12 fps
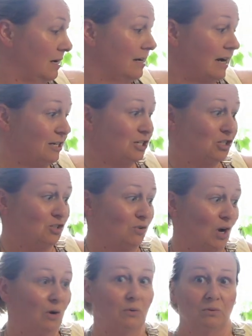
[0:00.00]
Not just your
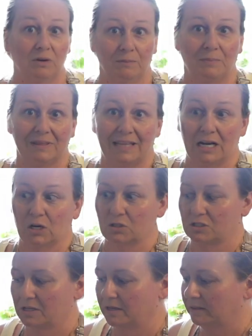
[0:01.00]
own, but
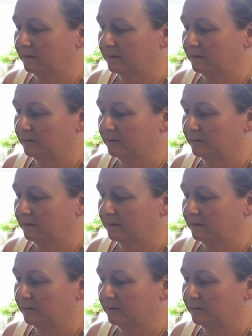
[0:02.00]
theirs.